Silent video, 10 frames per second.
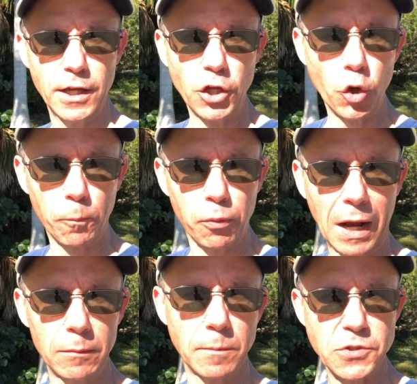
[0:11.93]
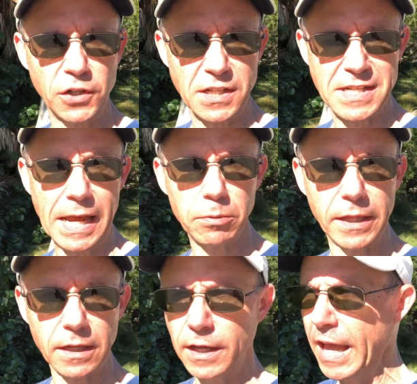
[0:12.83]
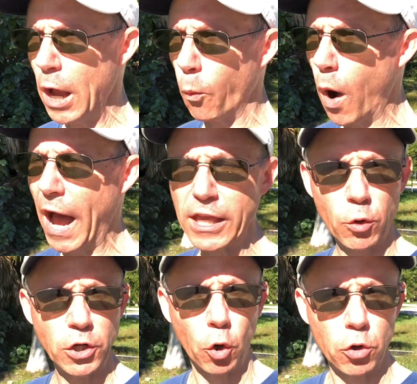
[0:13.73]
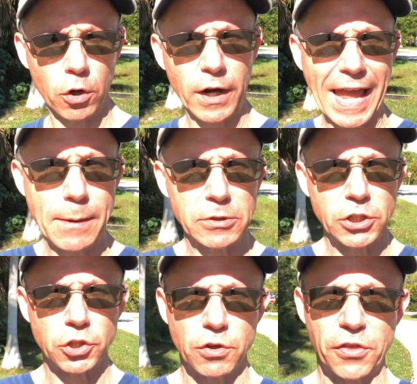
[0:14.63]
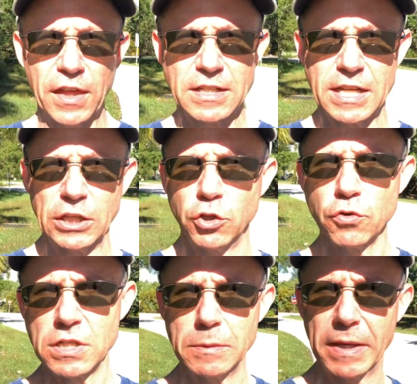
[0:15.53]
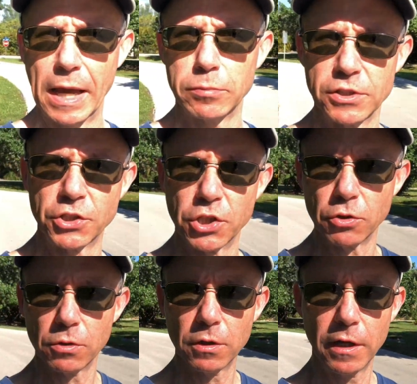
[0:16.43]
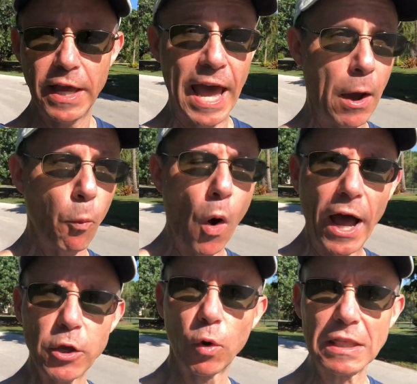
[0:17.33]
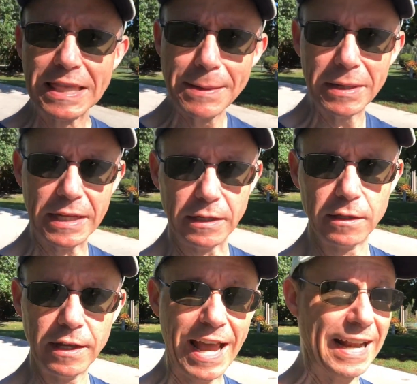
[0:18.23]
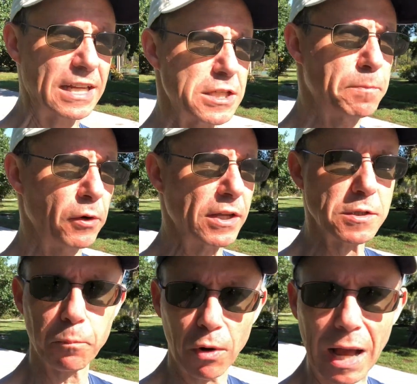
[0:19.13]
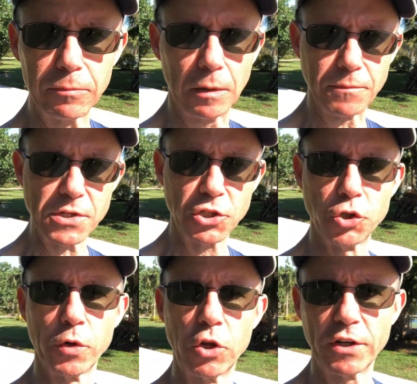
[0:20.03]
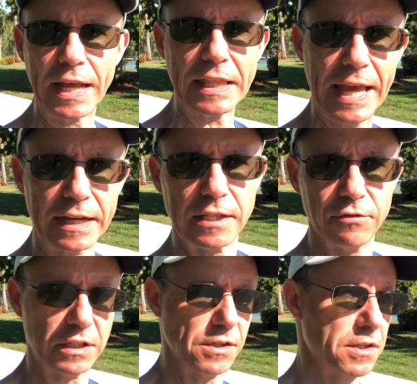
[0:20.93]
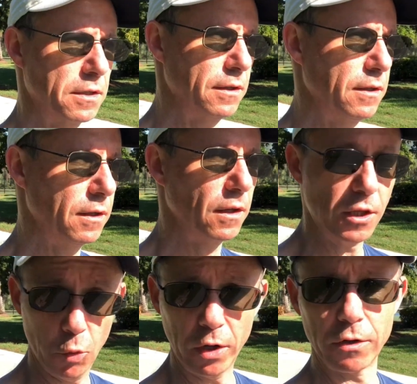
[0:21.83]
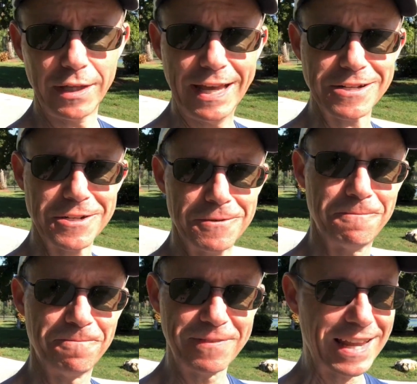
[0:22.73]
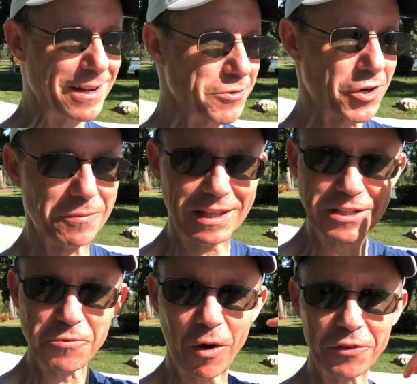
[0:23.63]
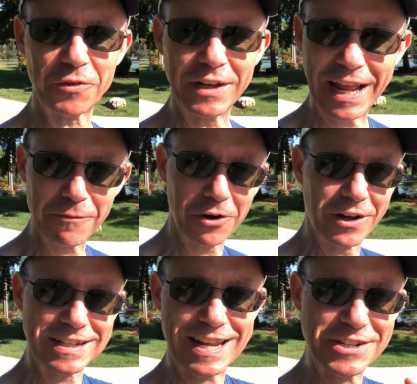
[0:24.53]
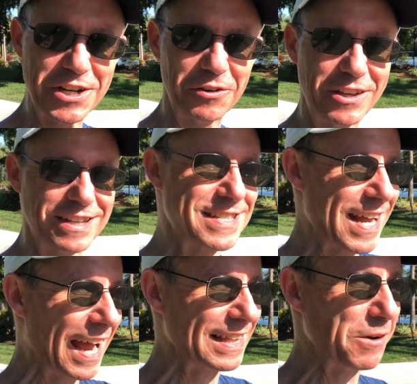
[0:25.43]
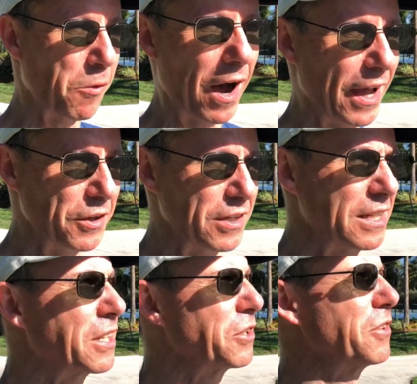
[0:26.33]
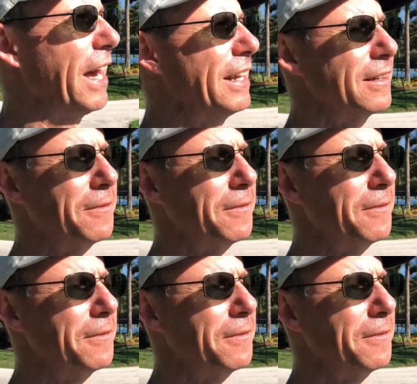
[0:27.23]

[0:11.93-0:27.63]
your problems are disabling, why you are no longer able to do the things that you used to be able to do, and why you are limited and experience problems doing your daily activities? You want to know the answer? Come join me on this walk through the neighborhood as I show you exactly why you need to do that.